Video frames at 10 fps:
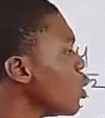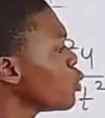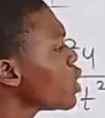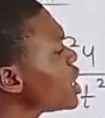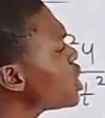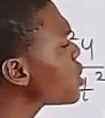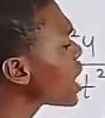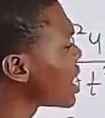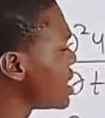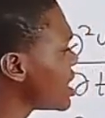we already know
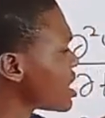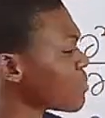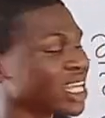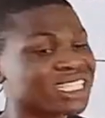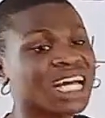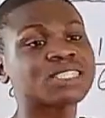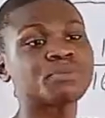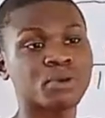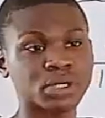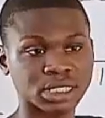that this is my starting
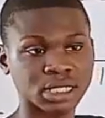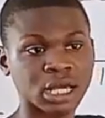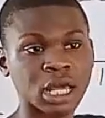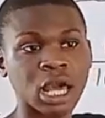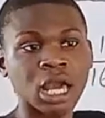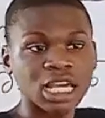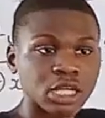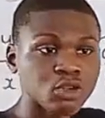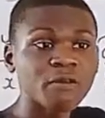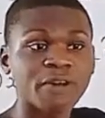point.
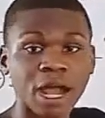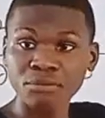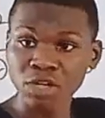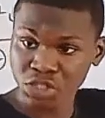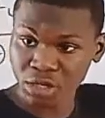No vibration,